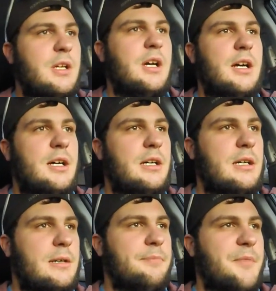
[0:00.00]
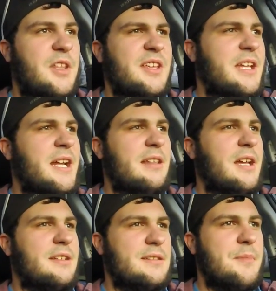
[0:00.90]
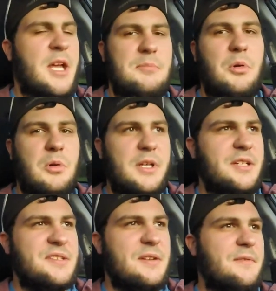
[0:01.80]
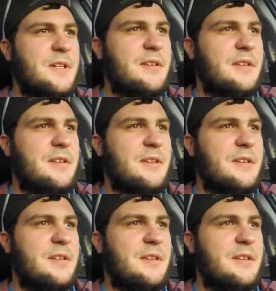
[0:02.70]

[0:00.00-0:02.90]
Um, I think it had like some head porting and stuff like